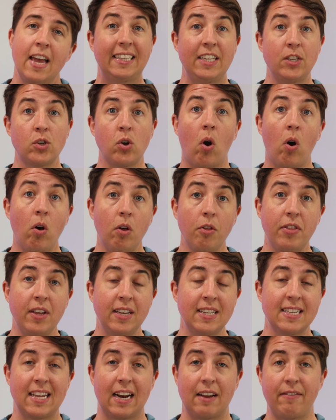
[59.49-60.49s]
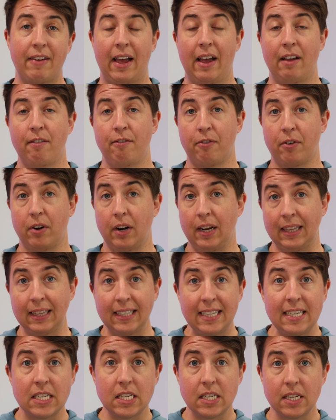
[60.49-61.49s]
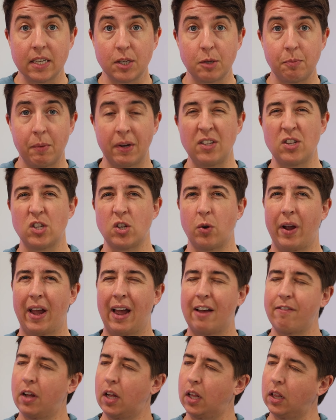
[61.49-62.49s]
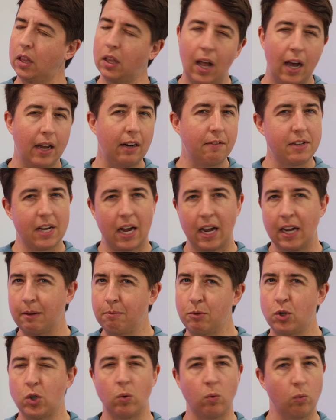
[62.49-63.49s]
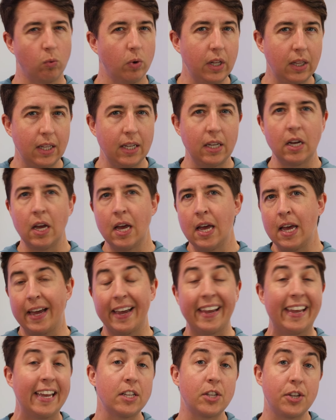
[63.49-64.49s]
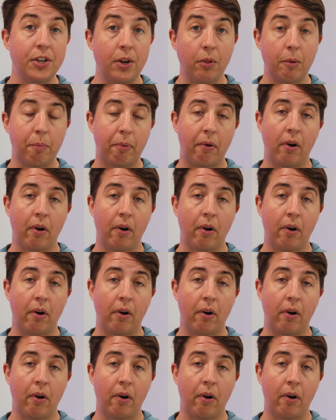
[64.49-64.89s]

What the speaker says: And these are all things that I've had for at least 6 months, so I have a lot of time to really get to know the